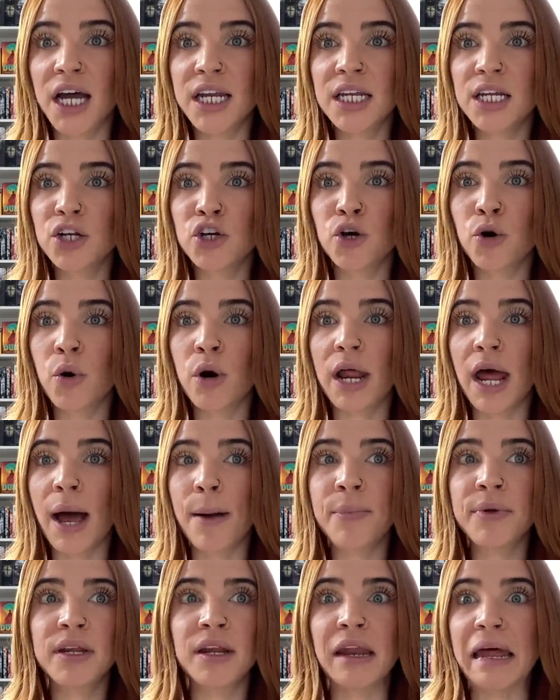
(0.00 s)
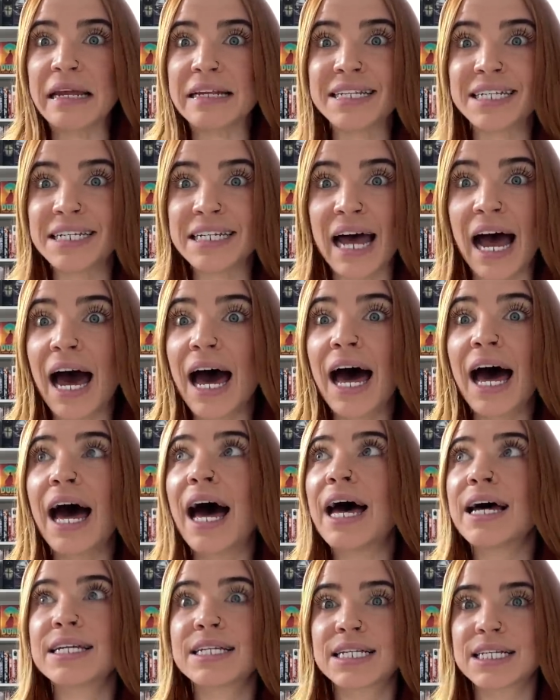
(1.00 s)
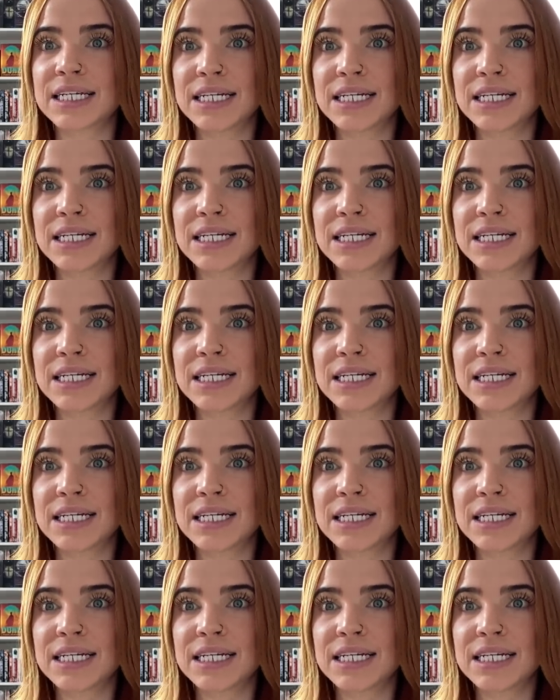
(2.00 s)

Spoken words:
didn't know what happened and I did not